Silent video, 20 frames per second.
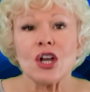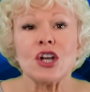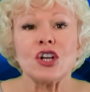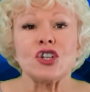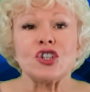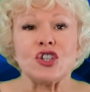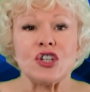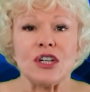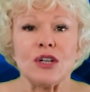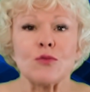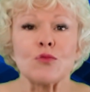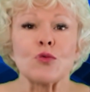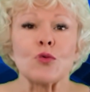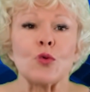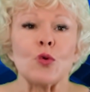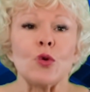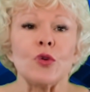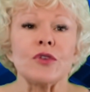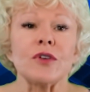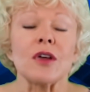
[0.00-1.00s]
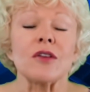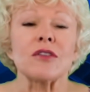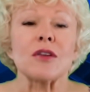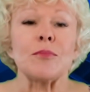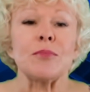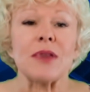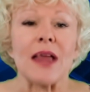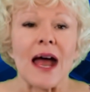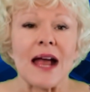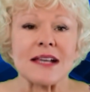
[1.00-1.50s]
She ruled the
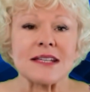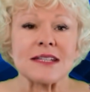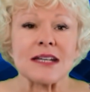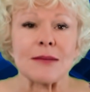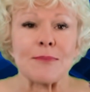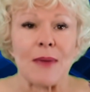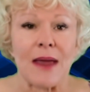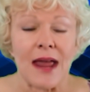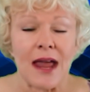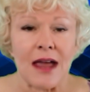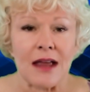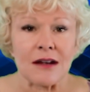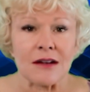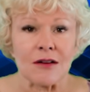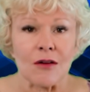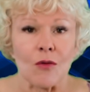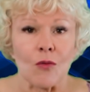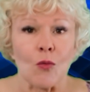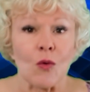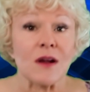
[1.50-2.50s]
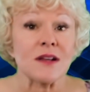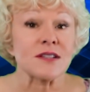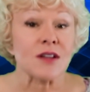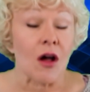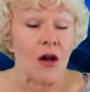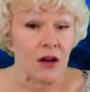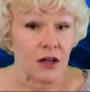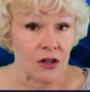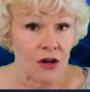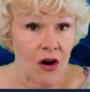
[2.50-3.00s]
plastic ban was
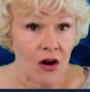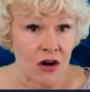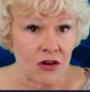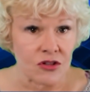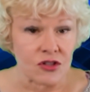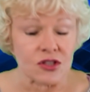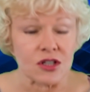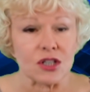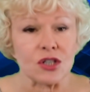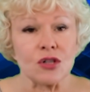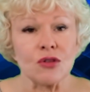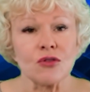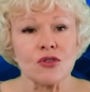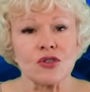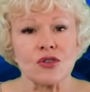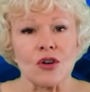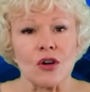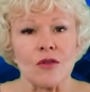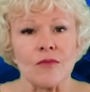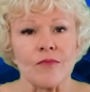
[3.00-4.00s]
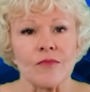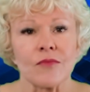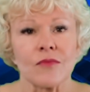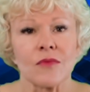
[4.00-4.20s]
unconstitutional.